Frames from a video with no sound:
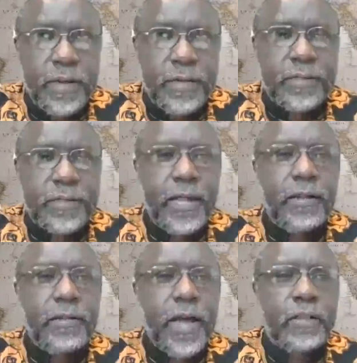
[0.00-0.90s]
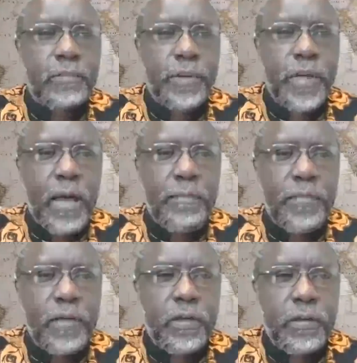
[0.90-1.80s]
Excel has become
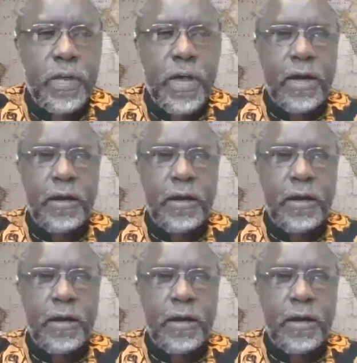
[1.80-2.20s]
the